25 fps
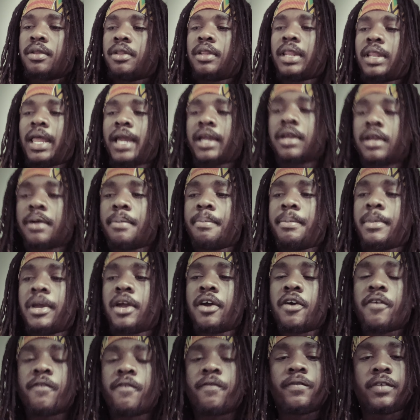like a
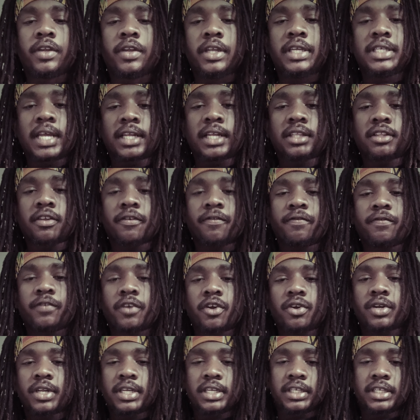male. He's like
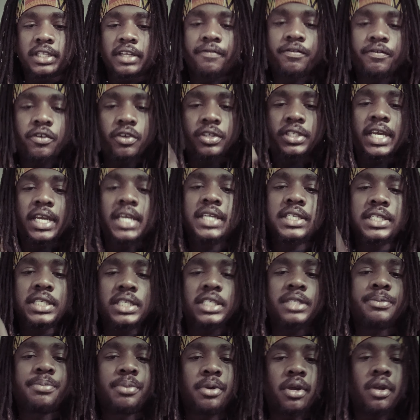he's the
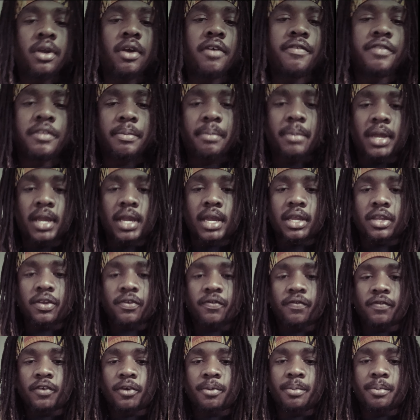flirtatious spirit of the man.
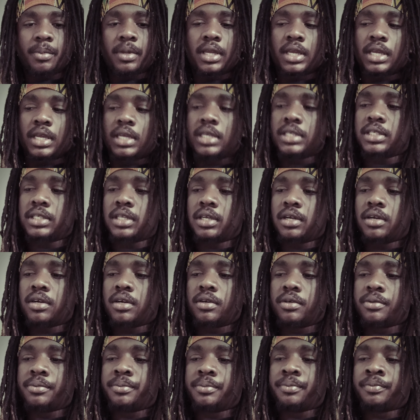You feel me? He's
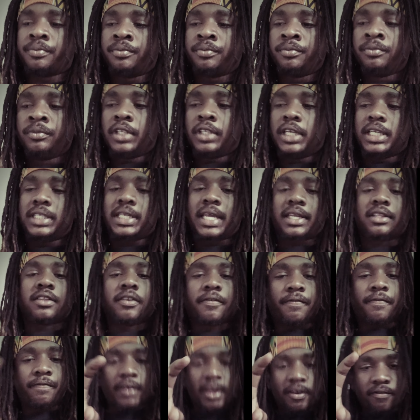like
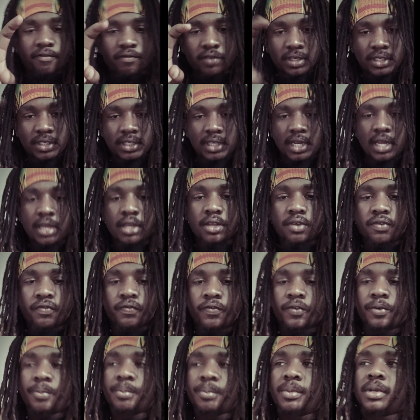the favorite son. You
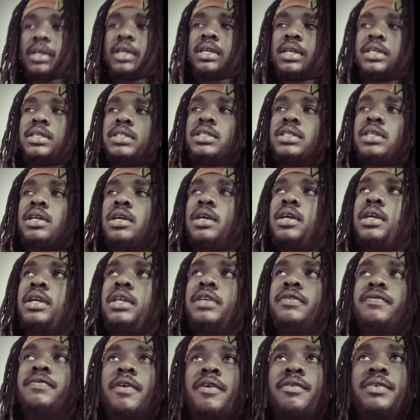feel me? He's
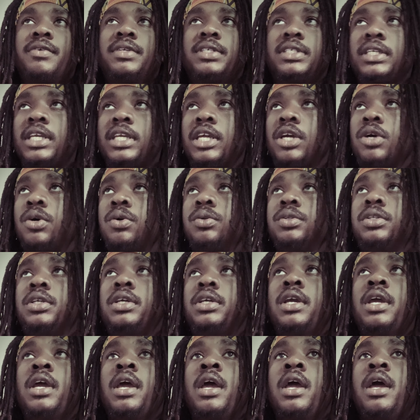very skilled.
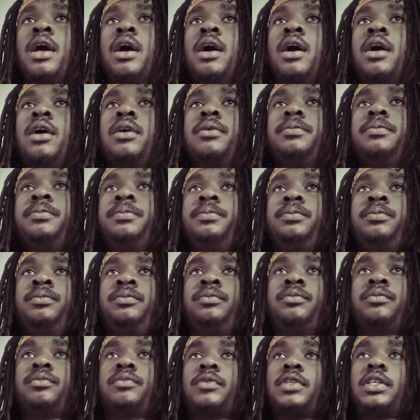
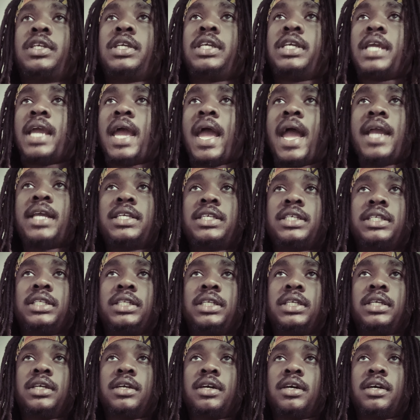He
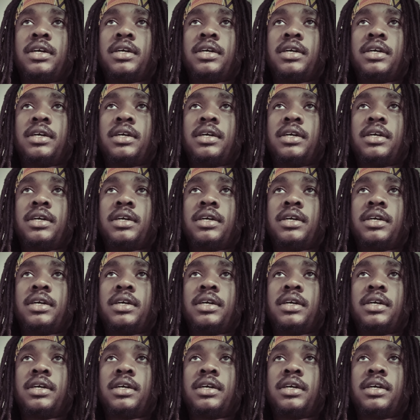actually